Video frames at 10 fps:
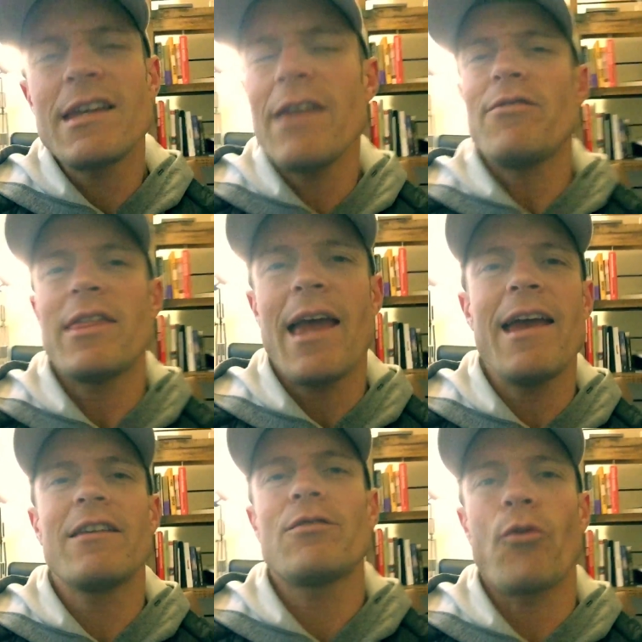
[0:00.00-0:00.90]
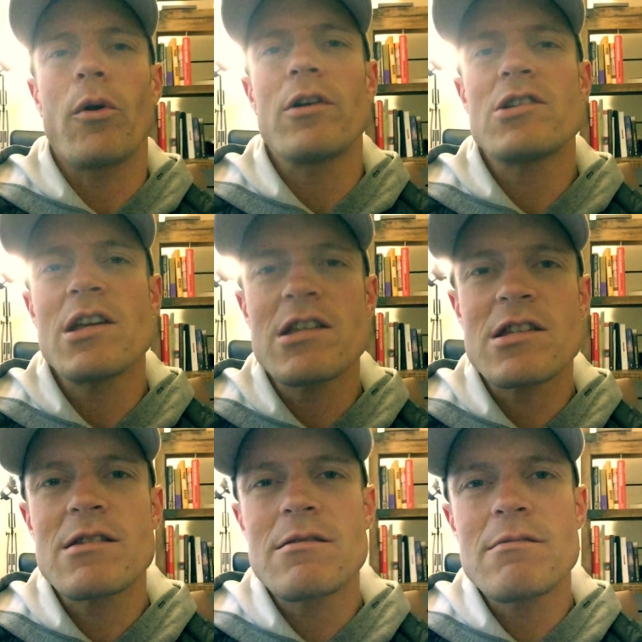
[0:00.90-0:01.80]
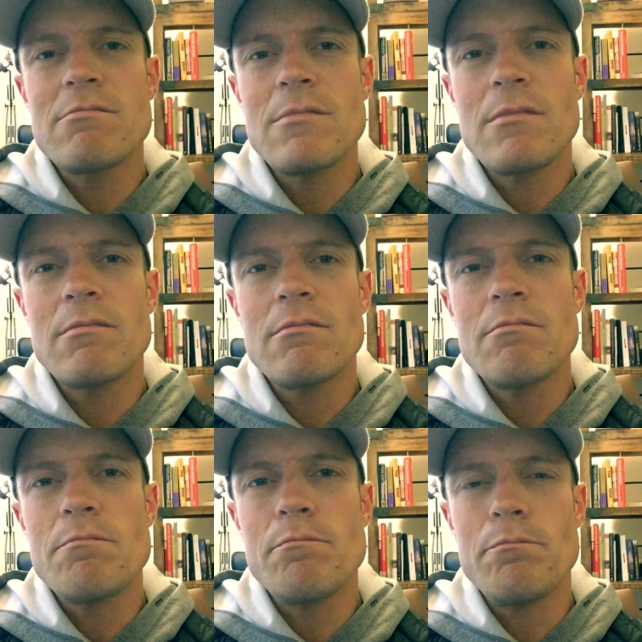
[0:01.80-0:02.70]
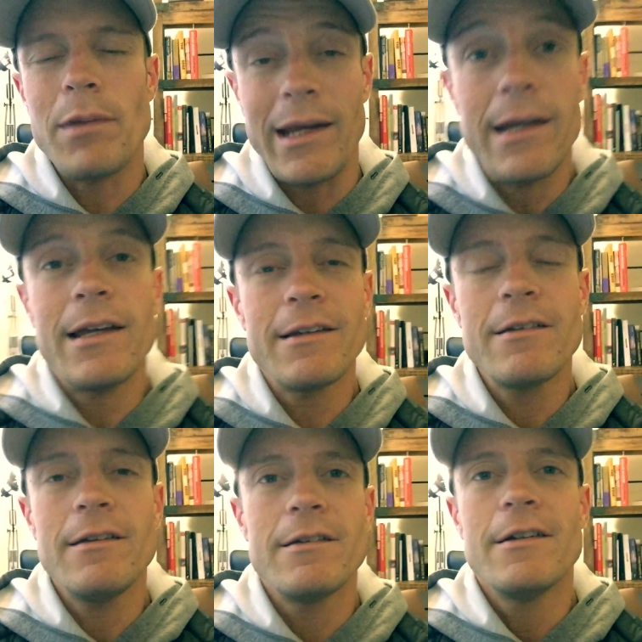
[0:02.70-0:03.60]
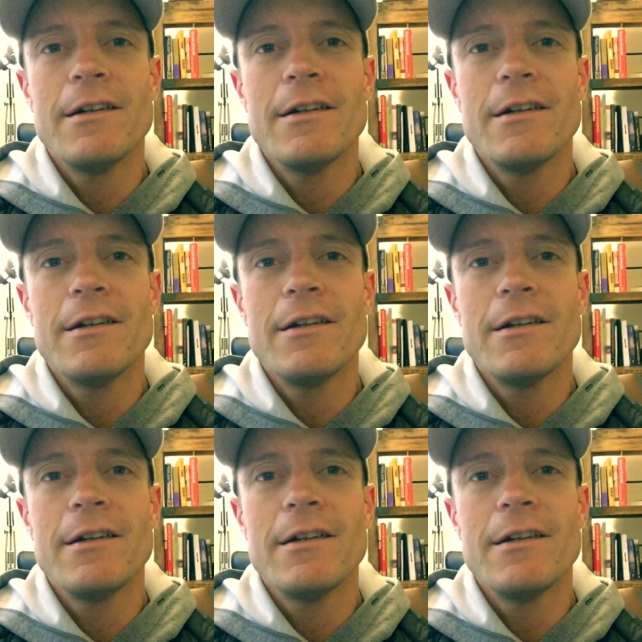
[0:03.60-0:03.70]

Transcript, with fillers: give thanks for just being.